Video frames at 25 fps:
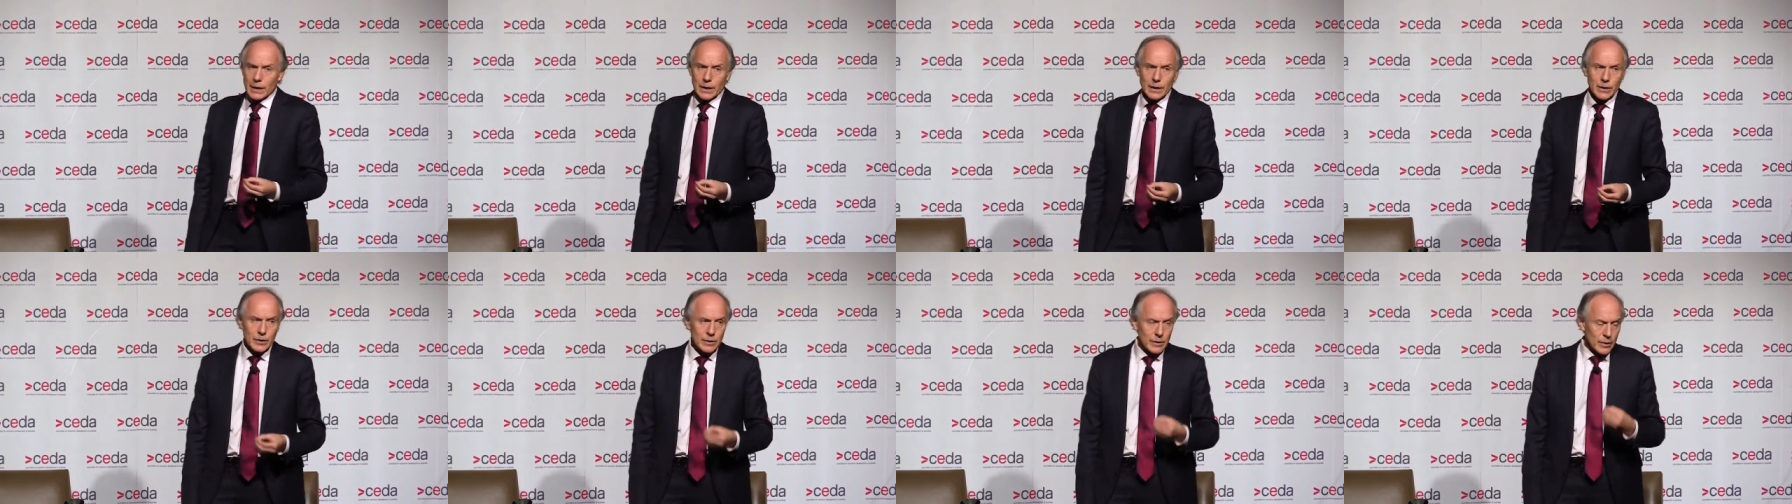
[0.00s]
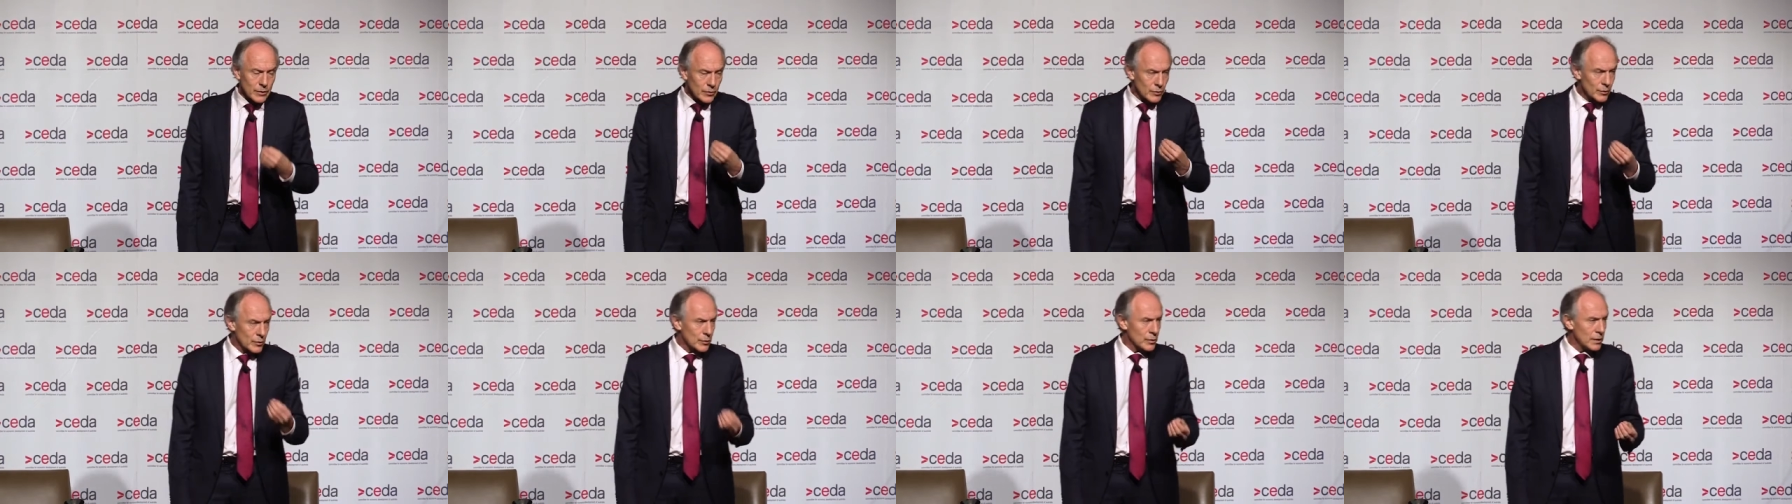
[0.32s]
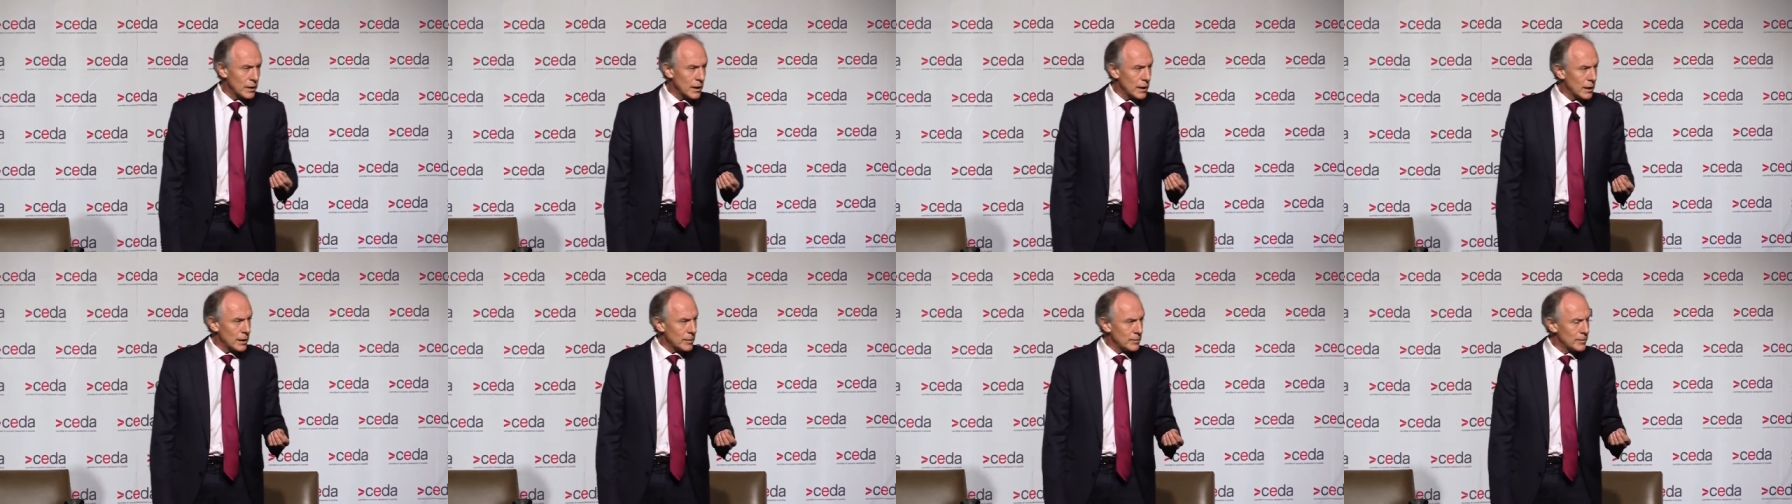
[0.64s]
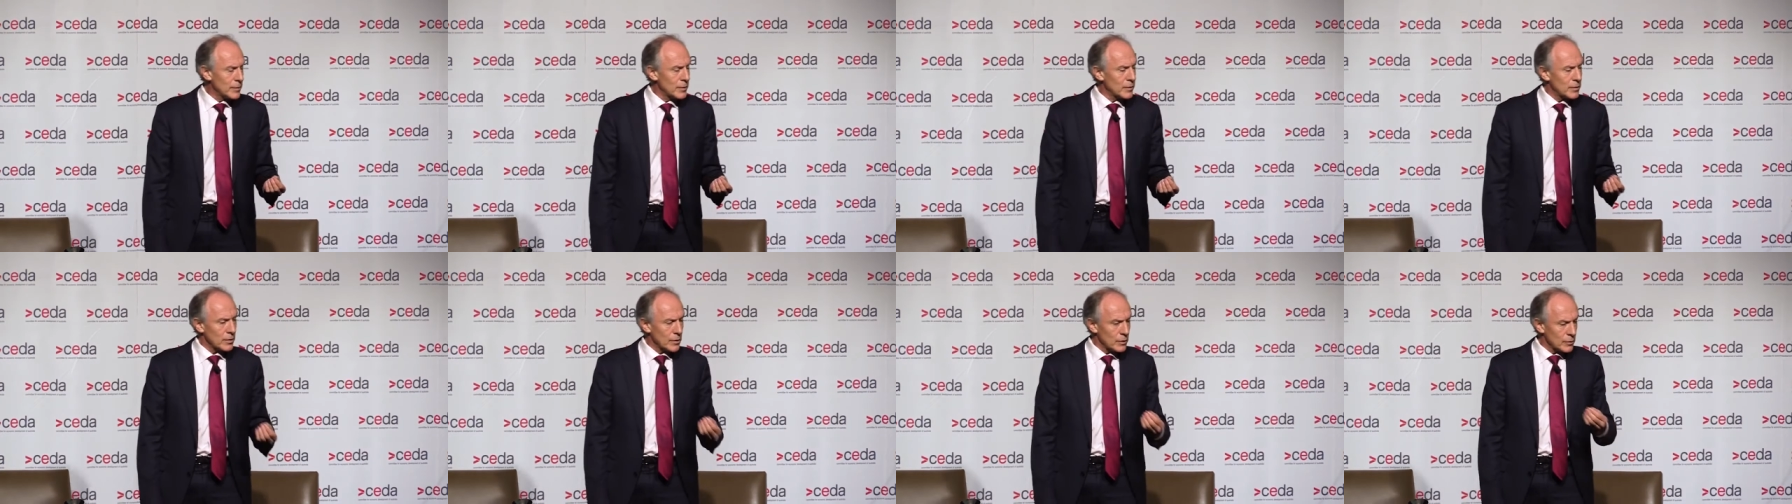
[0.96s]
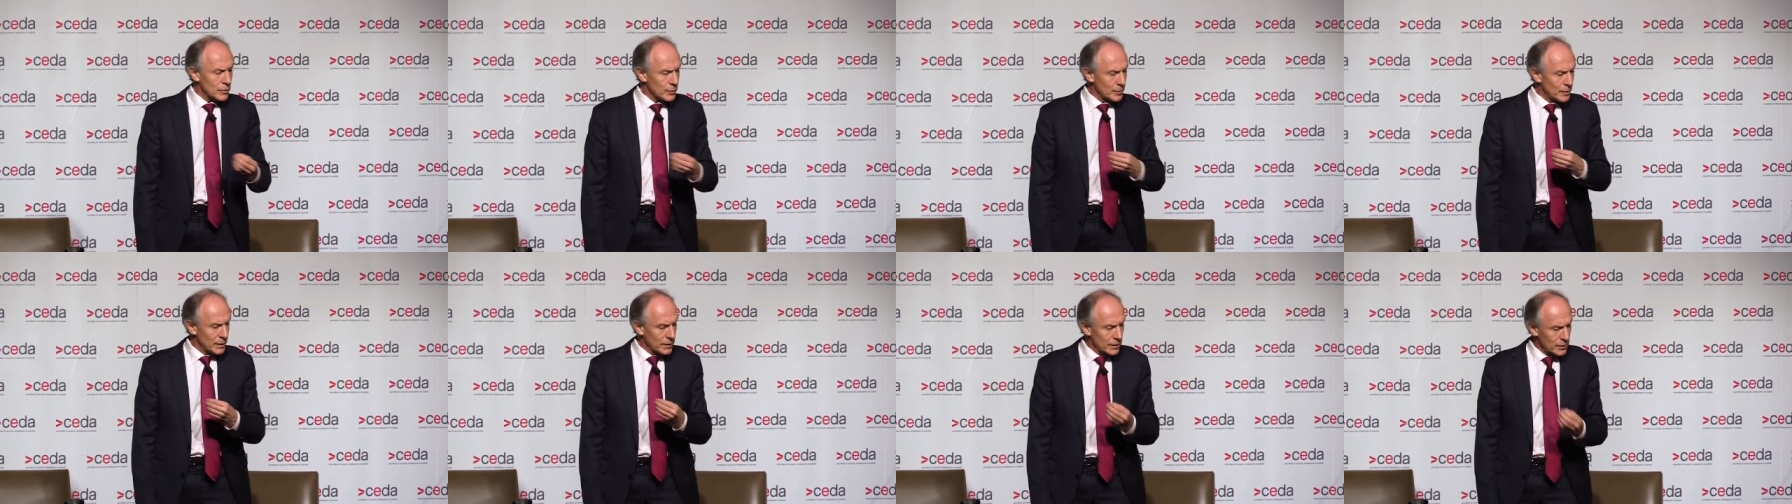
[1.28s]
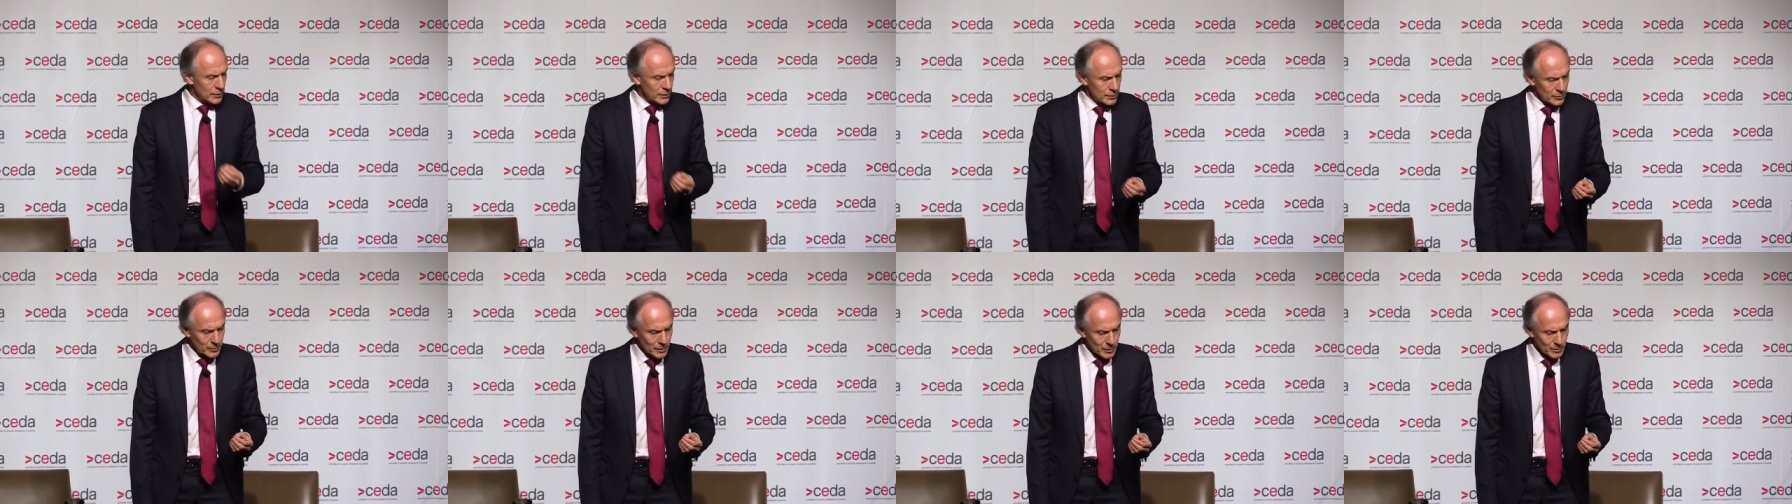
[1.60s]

Industrial hubs, I'll speak a little